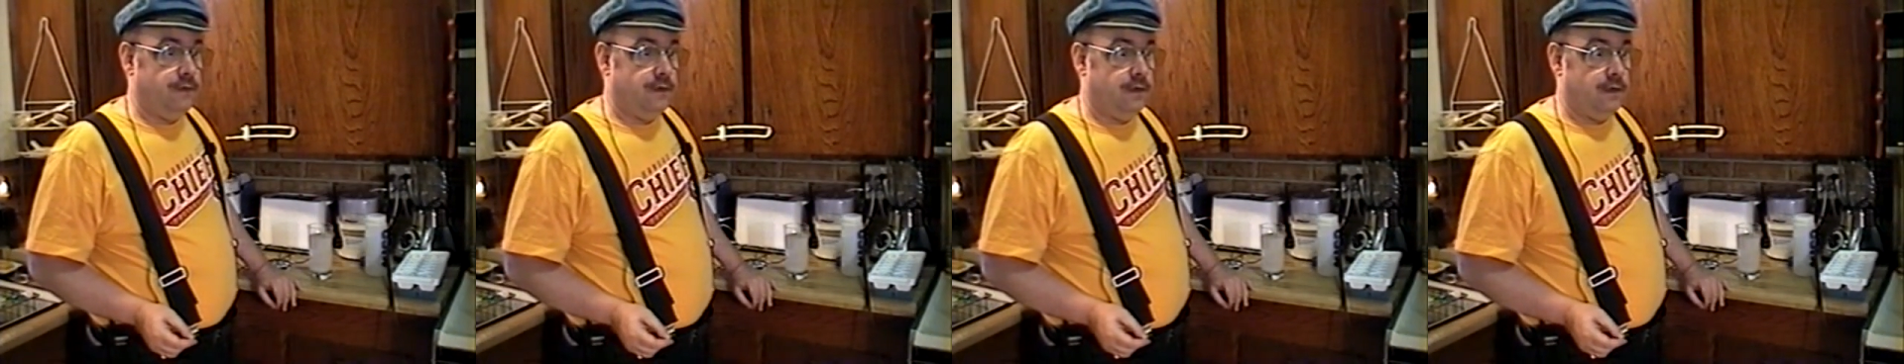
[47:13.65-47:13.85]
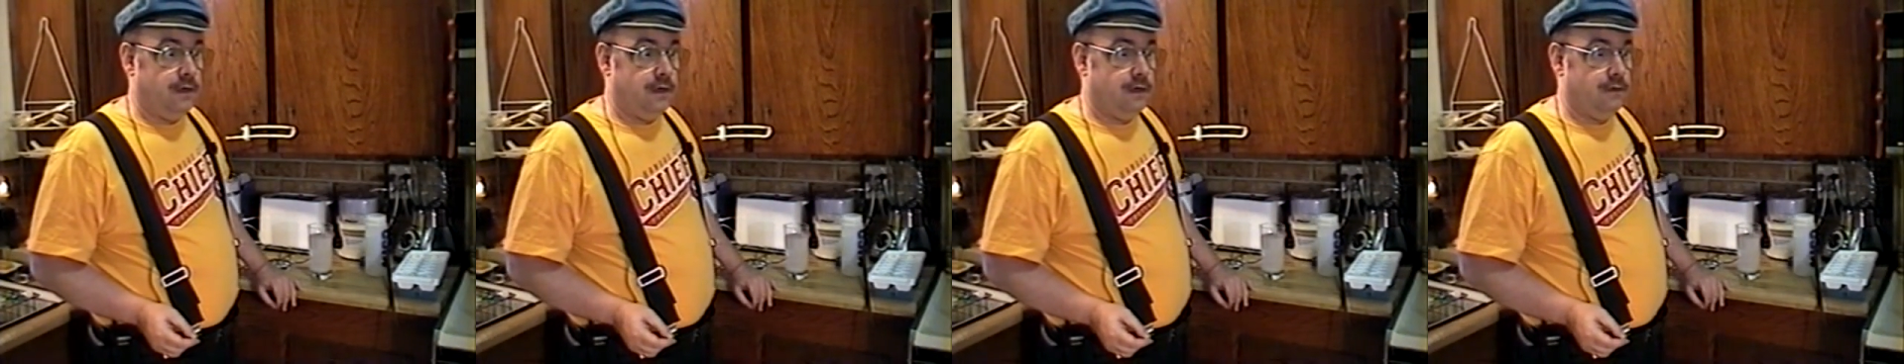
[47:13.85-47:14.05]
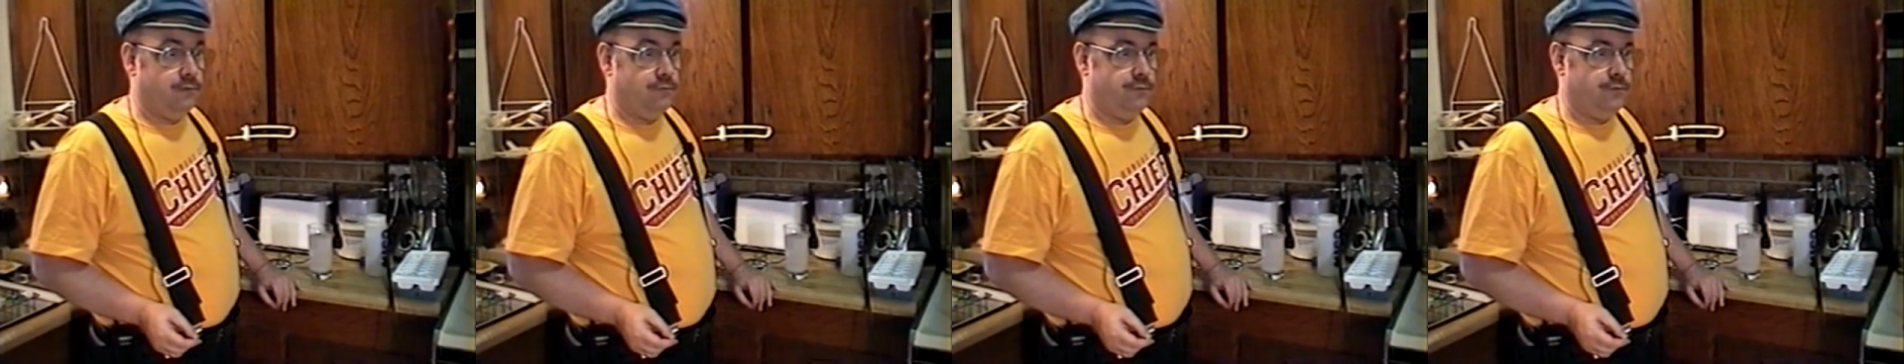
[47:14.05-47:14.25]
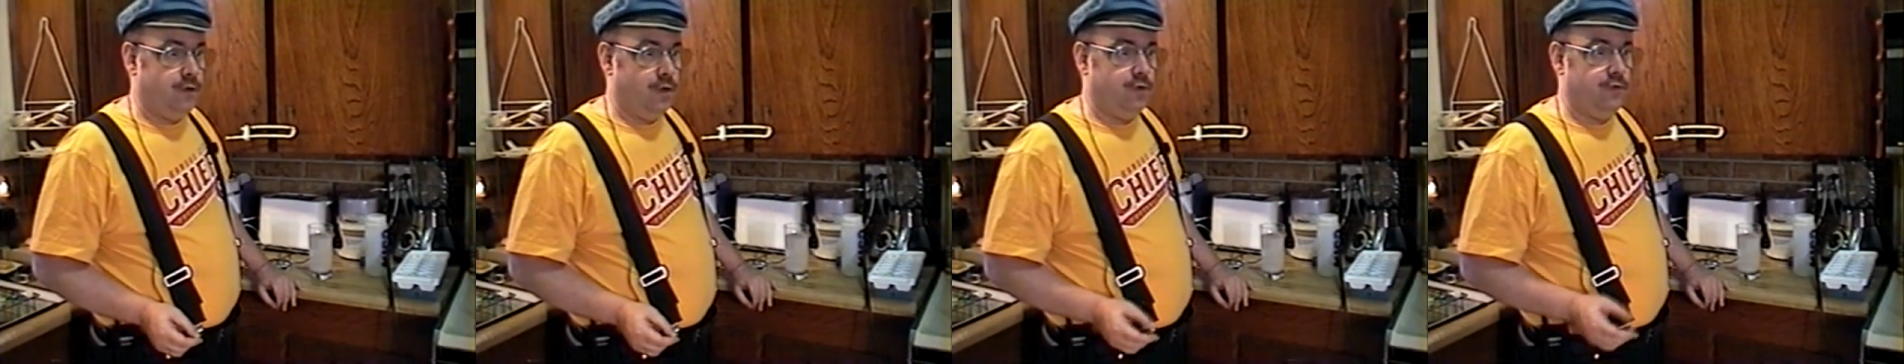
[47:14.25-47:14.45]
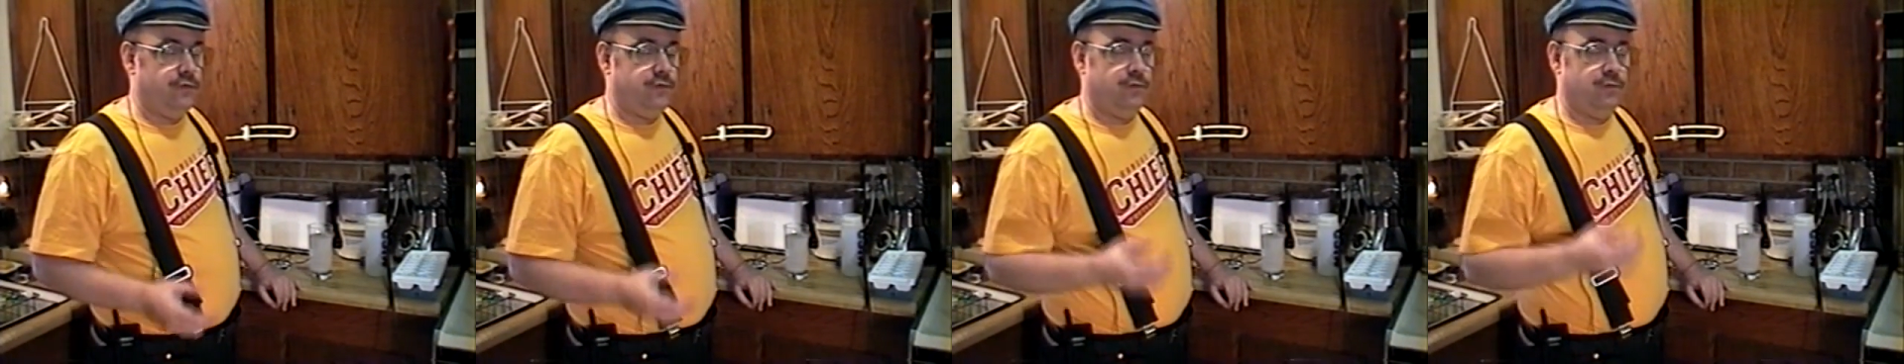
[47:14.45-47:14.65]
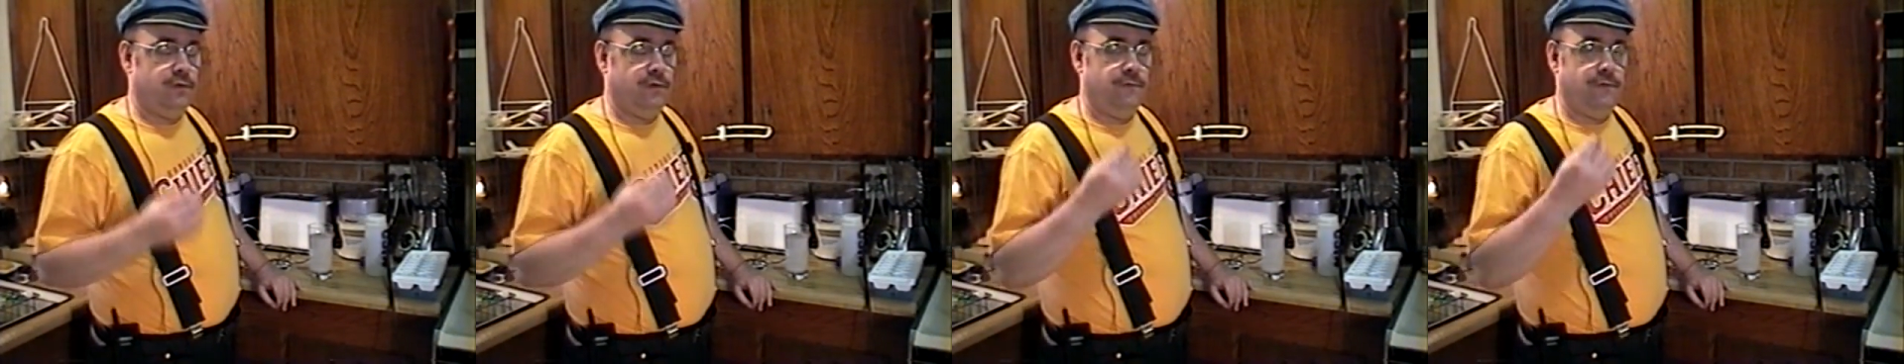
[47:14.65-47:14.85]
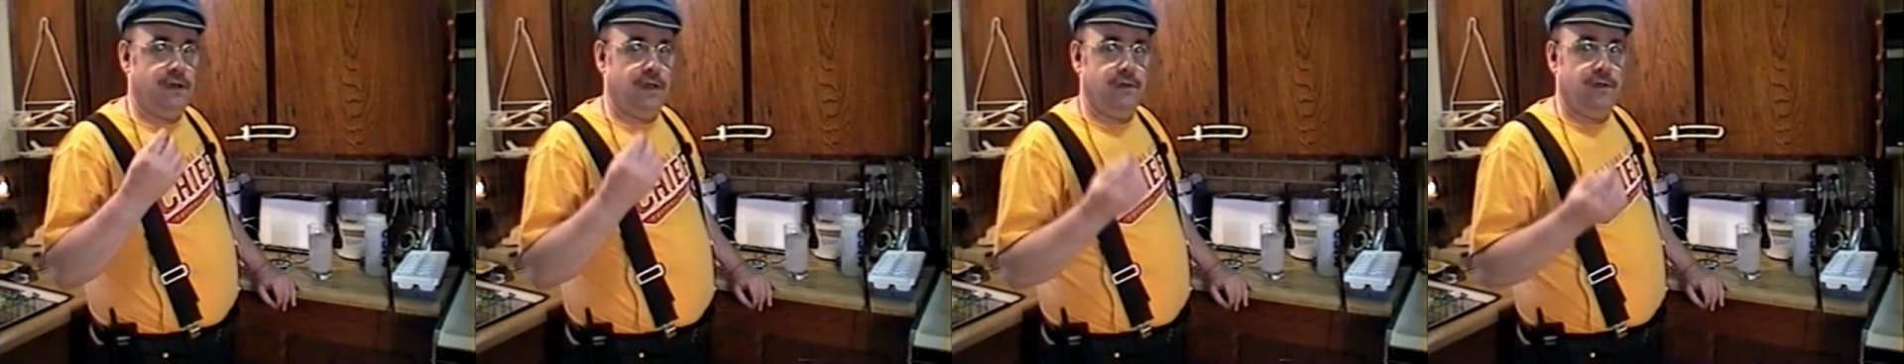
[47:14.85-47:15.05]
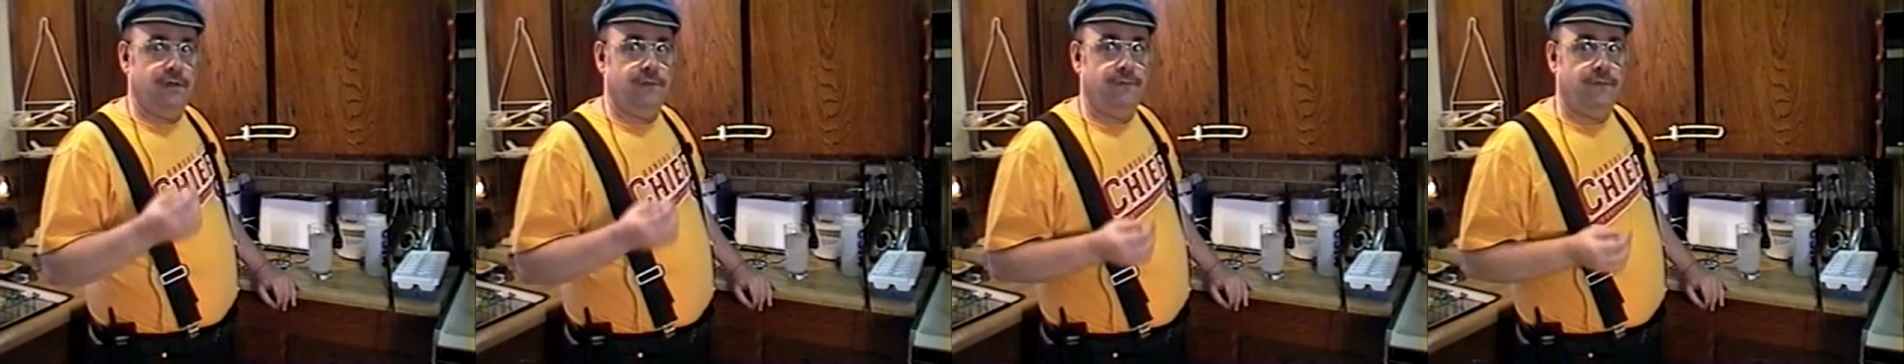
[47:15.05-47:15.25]
those who are
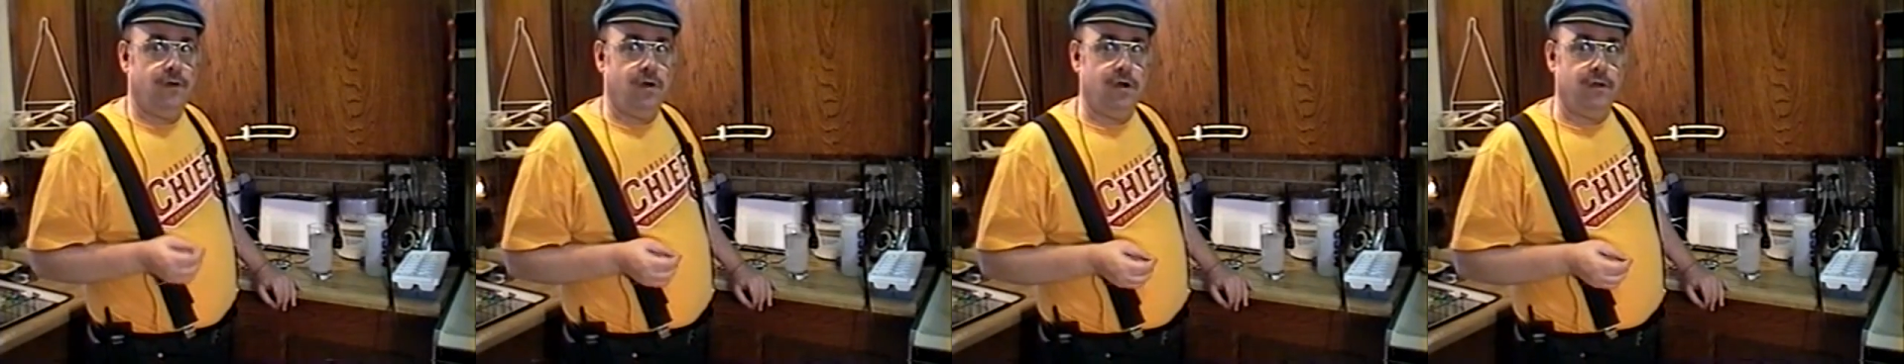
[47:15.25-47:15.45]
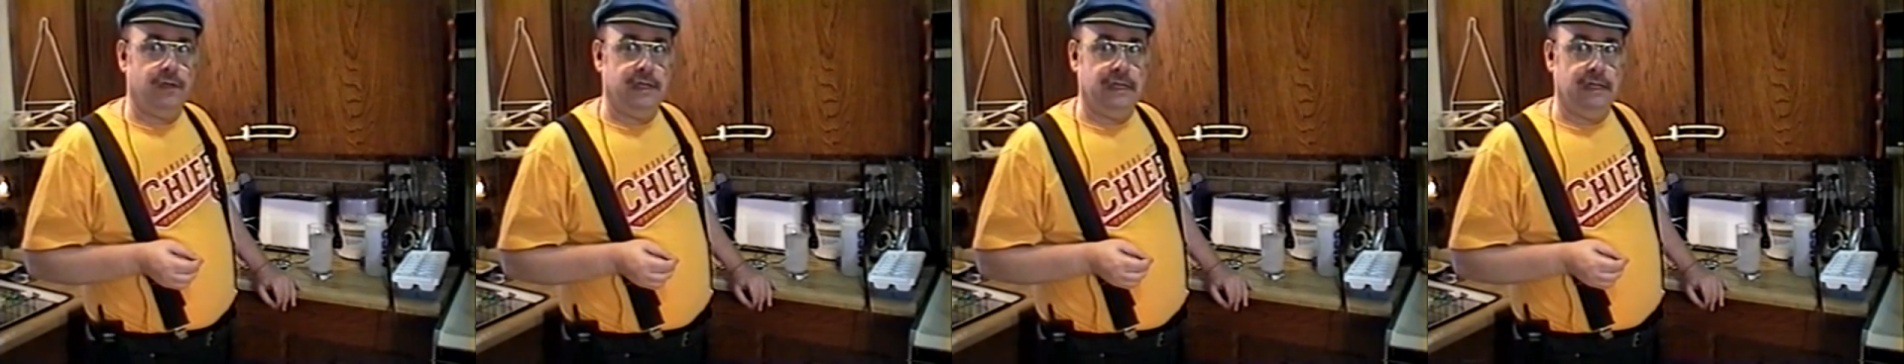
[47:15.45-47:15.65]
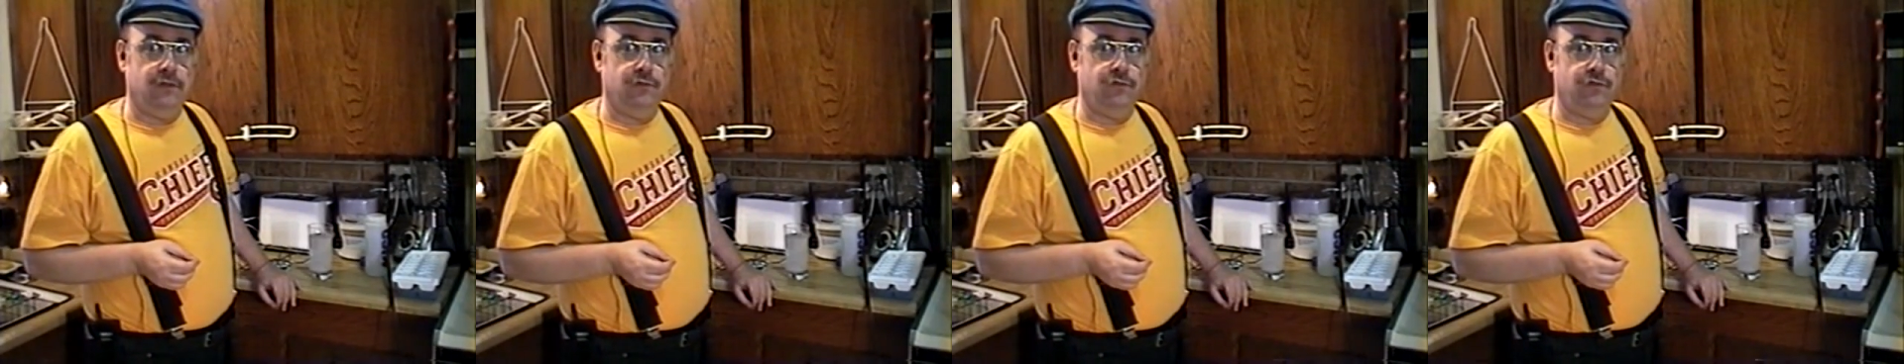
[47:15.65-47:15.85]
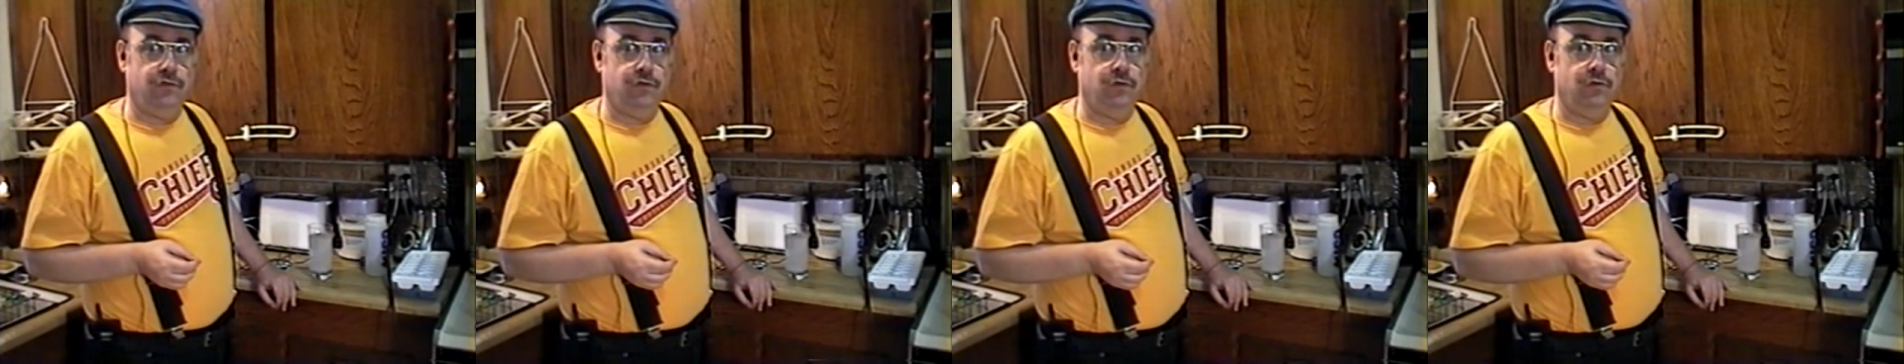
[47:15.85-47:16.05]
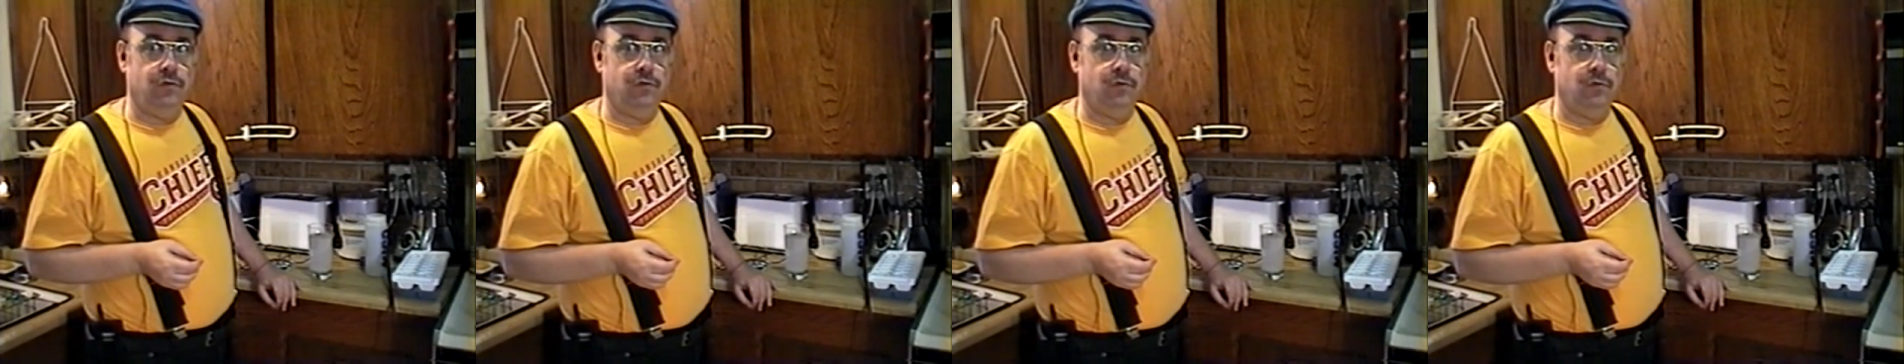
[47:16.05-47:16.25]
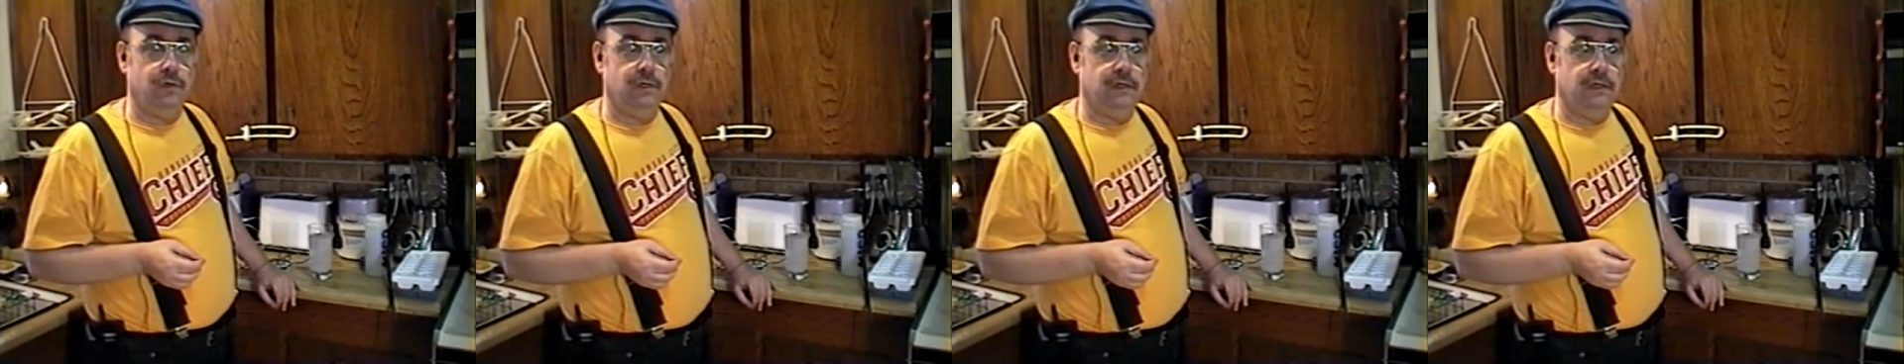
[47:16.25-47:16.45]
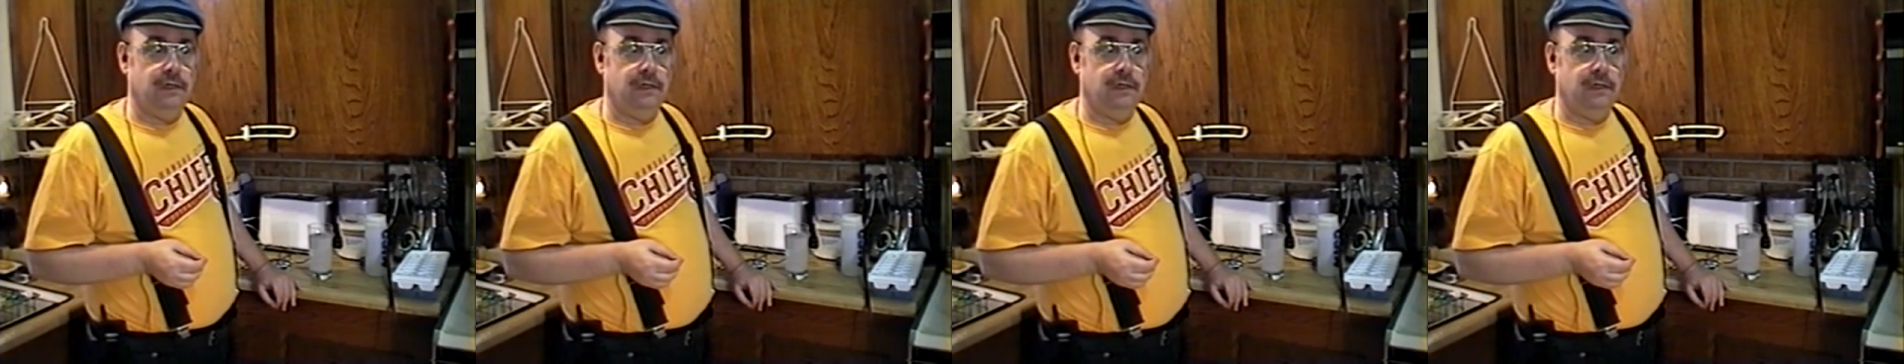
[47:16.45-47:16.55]
very far into